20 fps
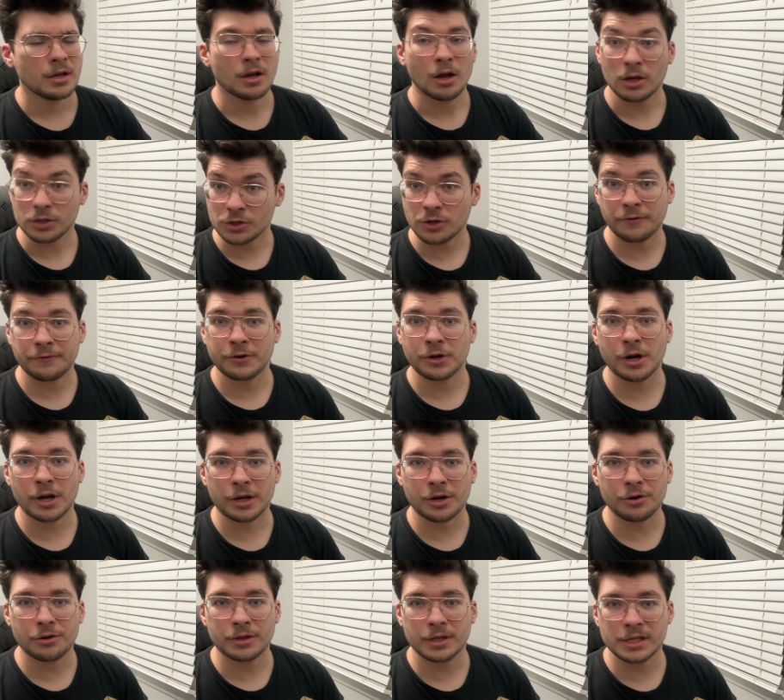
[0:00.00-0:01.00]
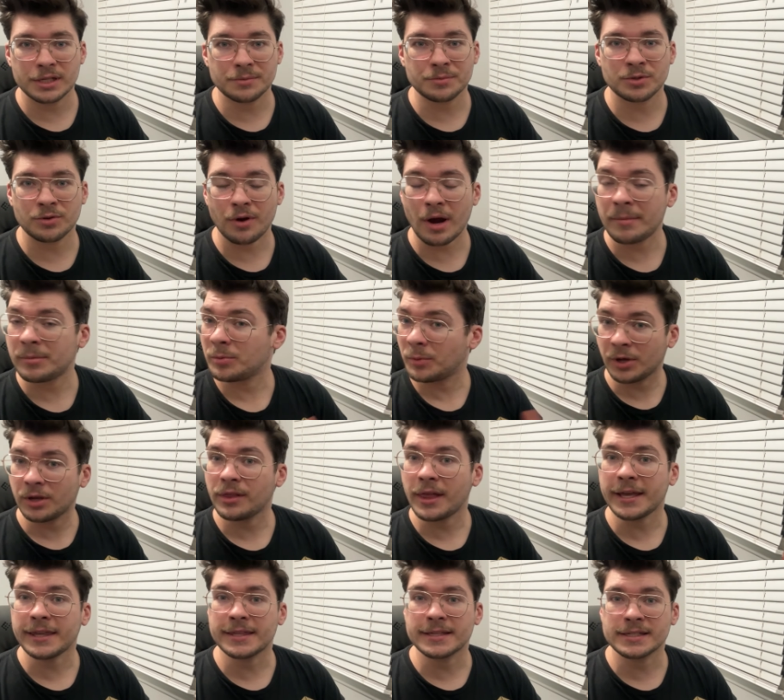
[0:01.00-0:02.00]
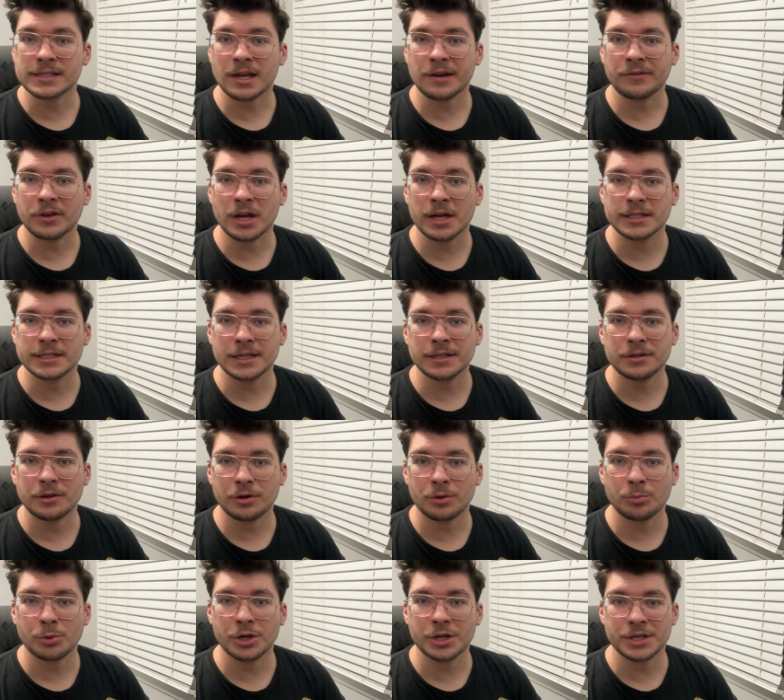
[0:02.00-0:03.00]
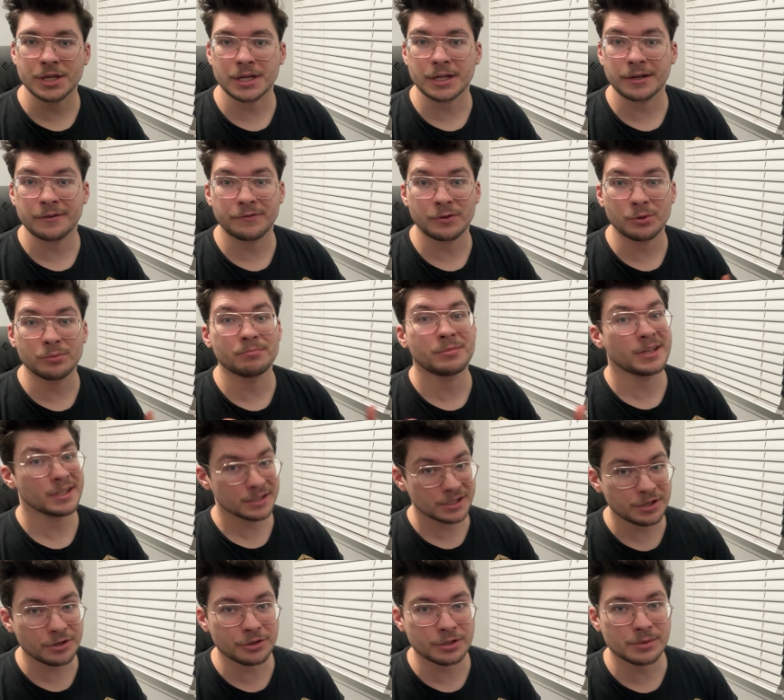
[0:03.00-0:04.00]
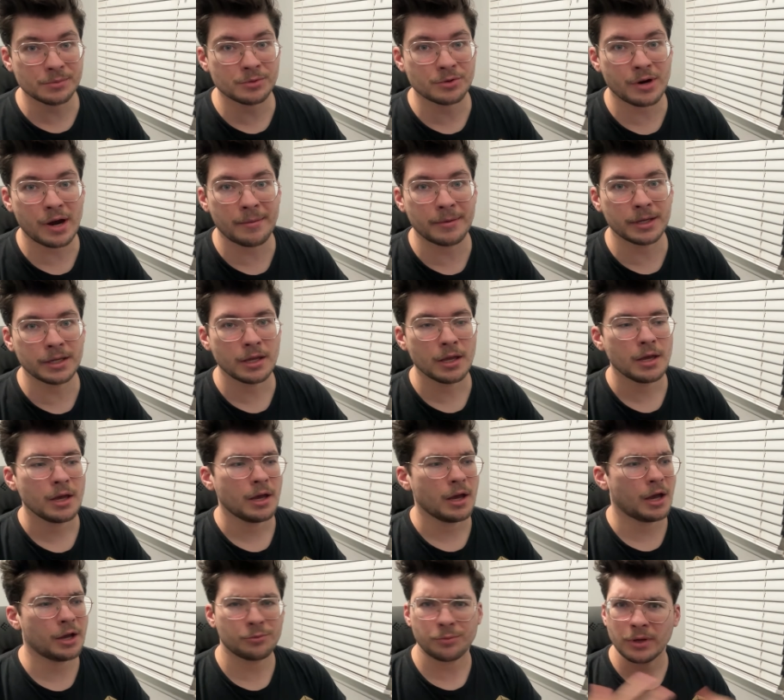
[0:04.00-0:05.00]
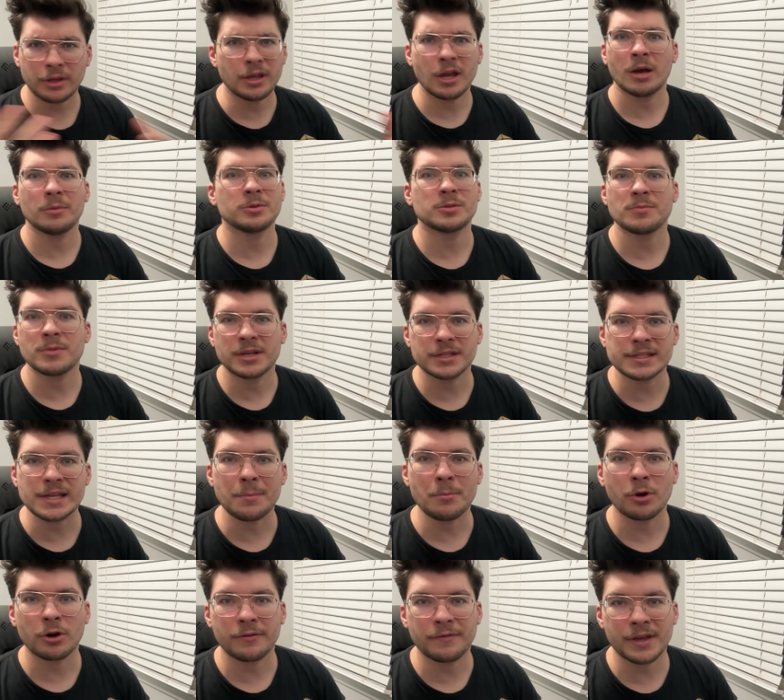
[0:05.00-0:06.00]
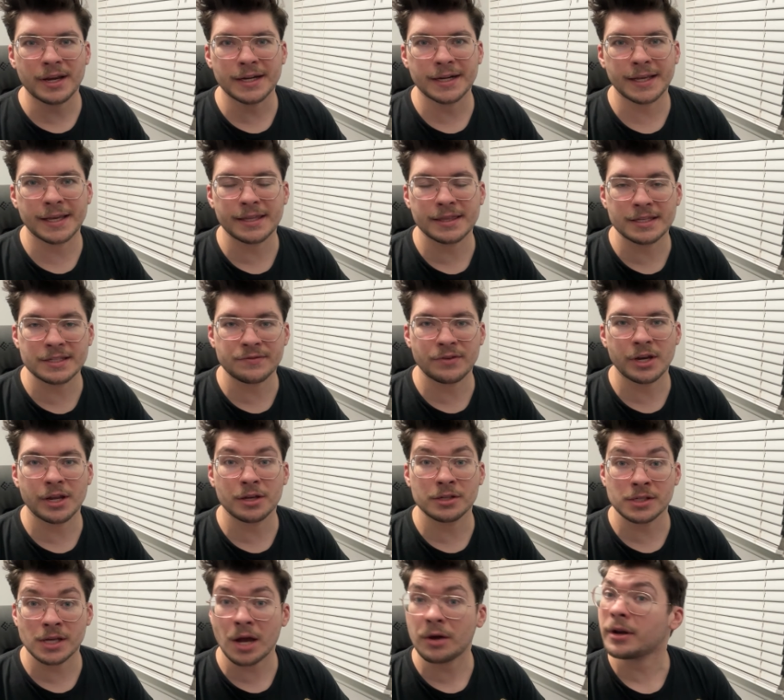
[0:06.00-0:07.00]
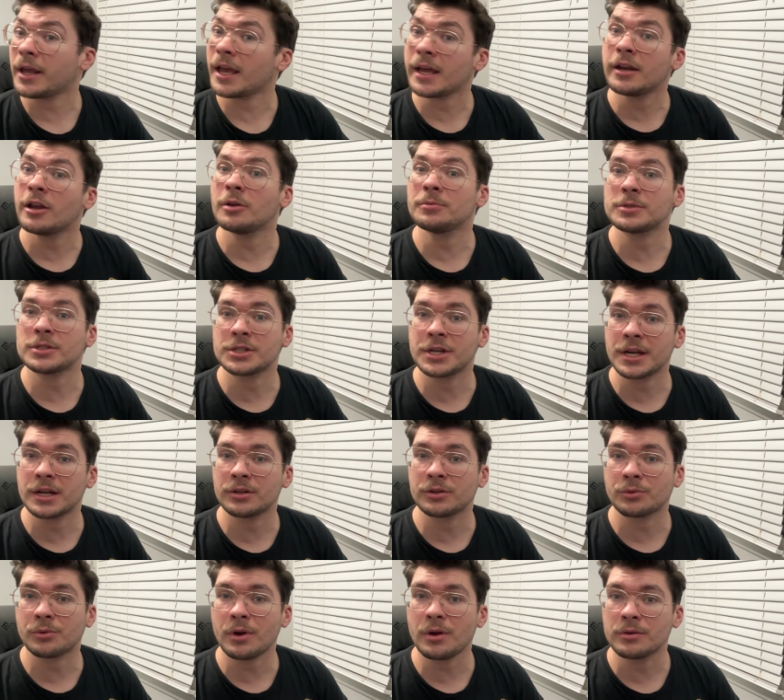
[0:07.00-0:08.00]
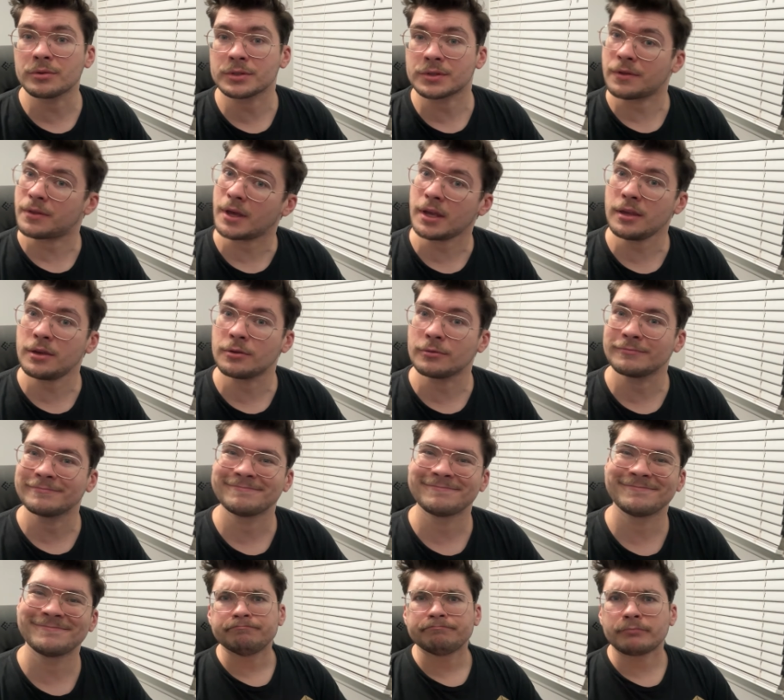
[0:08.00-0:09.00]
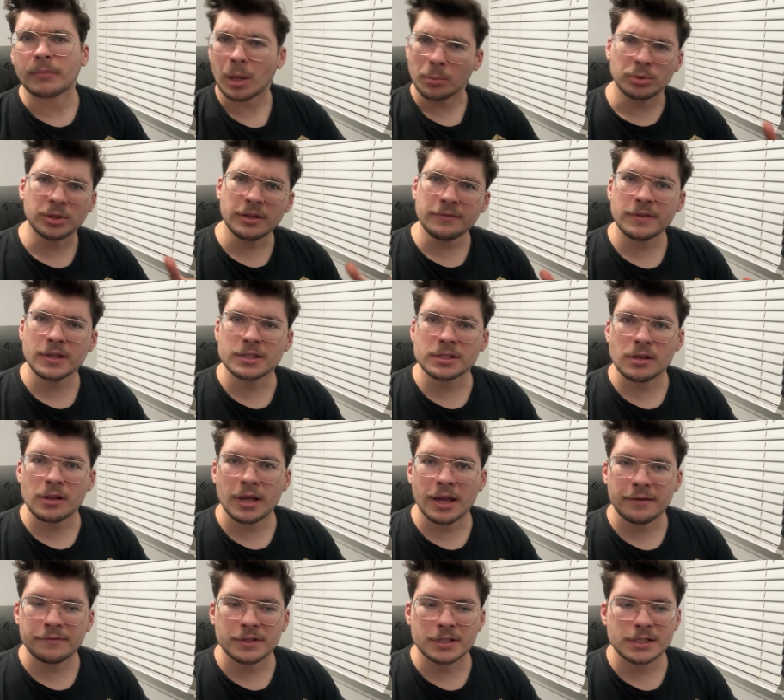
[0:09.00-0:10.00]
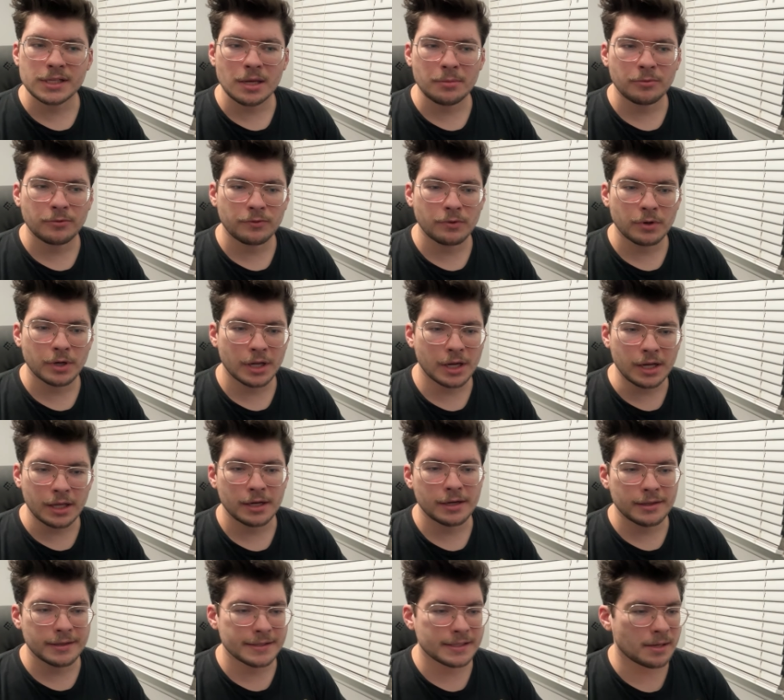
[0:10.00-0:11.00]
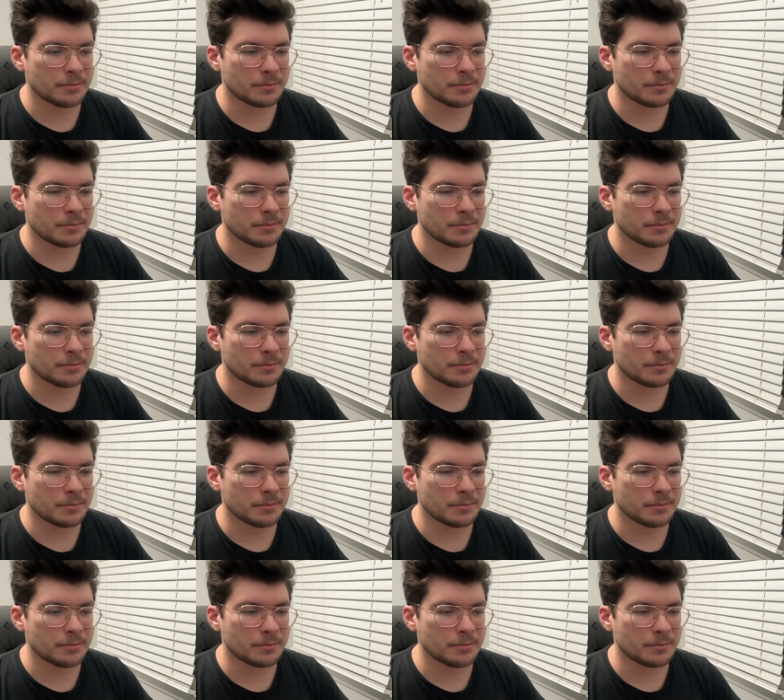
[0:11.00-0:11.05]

Also, if you're not currently subscribed but you like this kind of content, I'd appreciate it if you would consider subscribing. It really helps me to stay motivated to get these videos out and helps the channel to grow, so thank you. I believe that's all I have to say before getting into this